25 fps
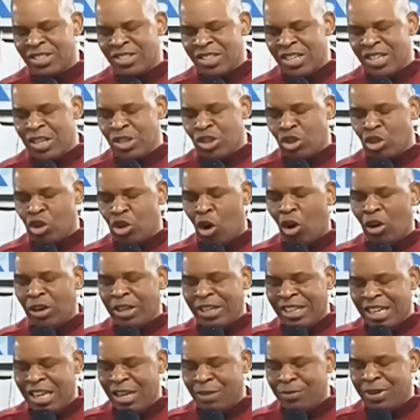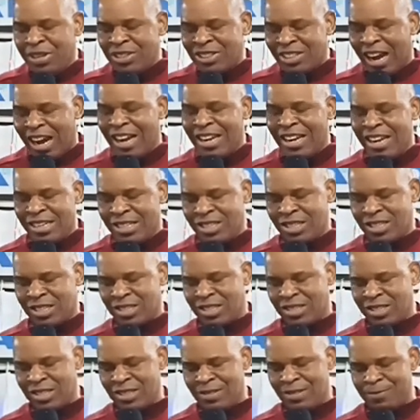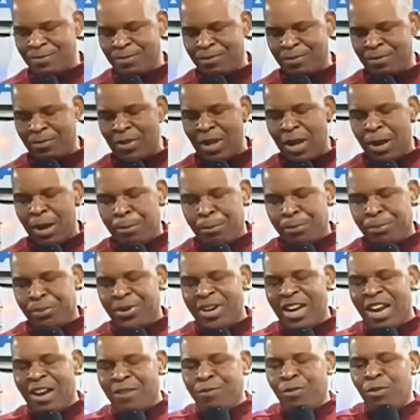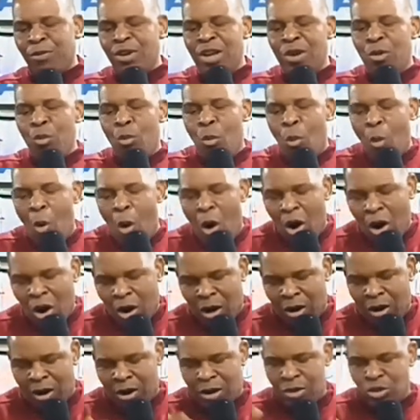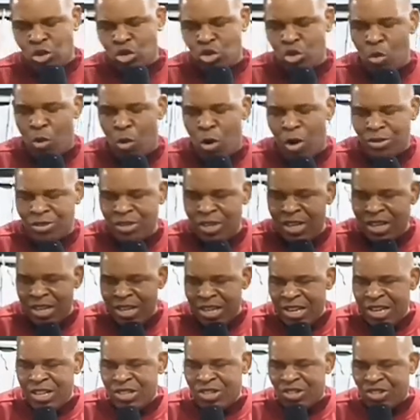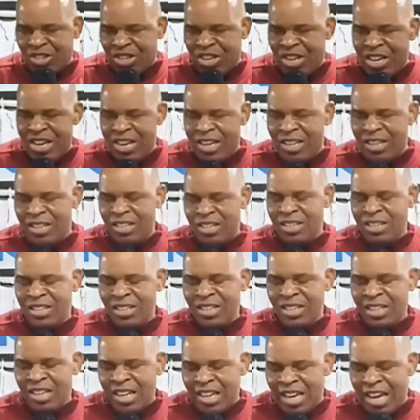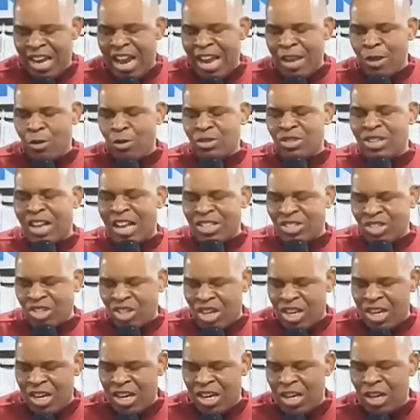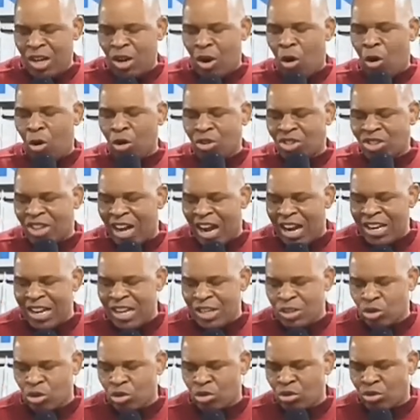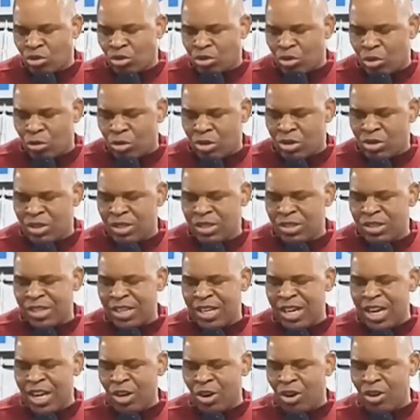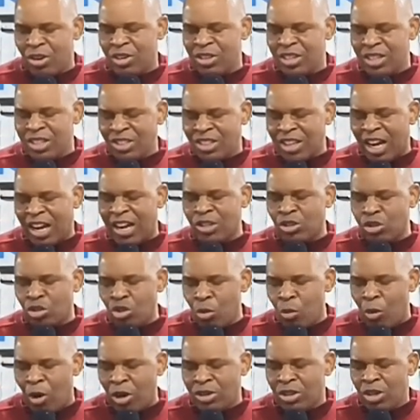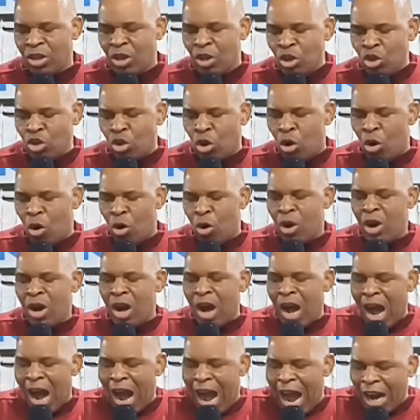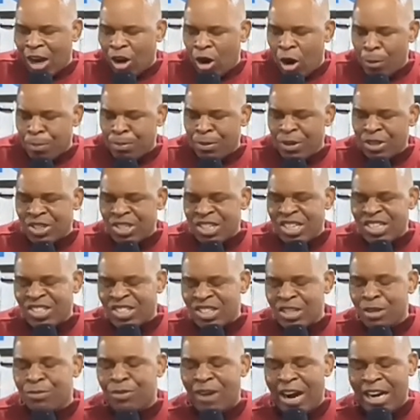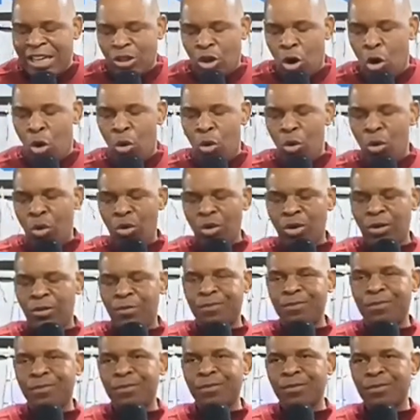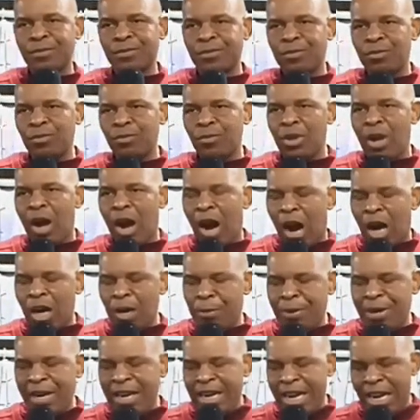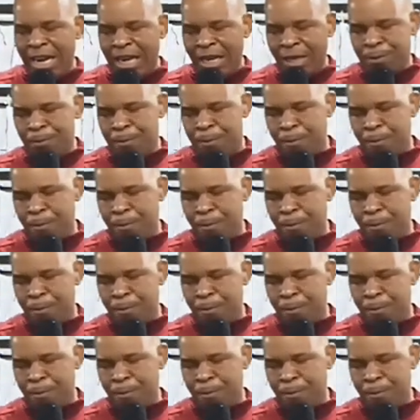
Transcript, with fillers: his God given talent, prayerfully walk towards his skill, and use that skill or talent to, to you know, talent to do what? To accomplish his divine goal. Amen. I repeat again.